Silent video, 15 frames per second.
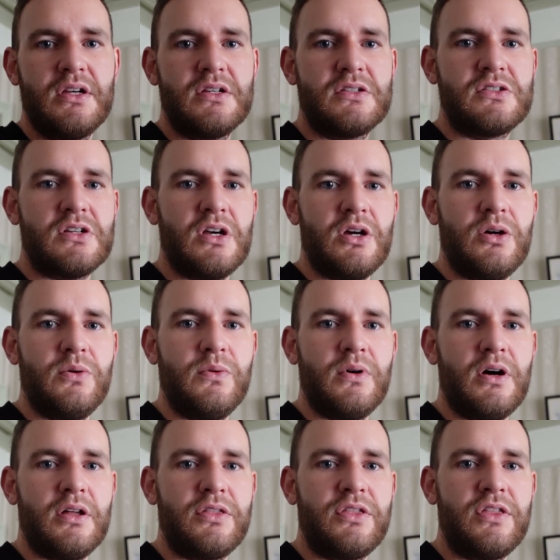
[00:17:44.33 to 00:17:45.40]
So
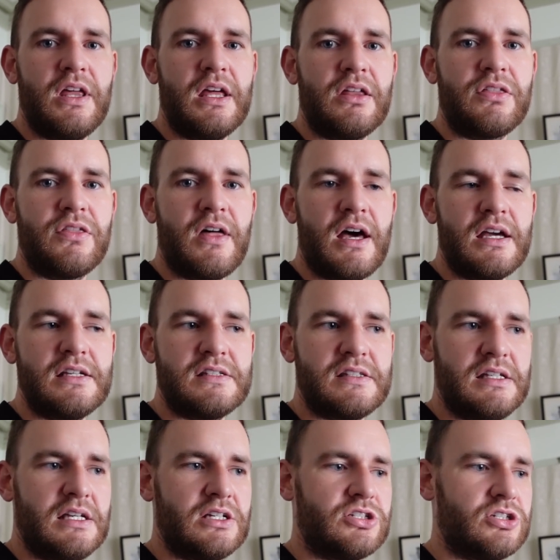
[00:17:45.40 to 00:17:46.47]
I think that is
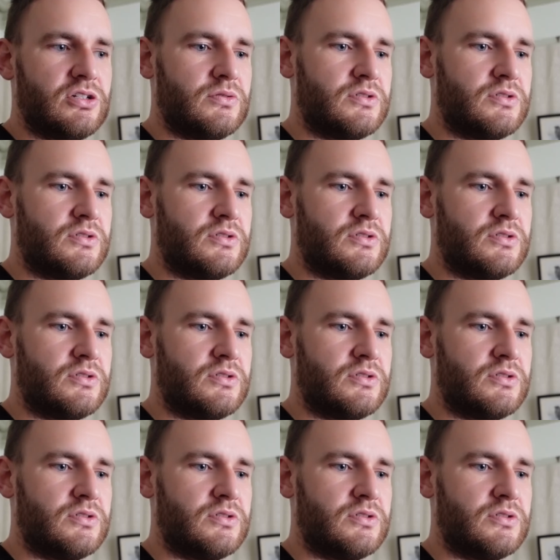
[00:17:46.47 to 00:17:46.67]
the issue.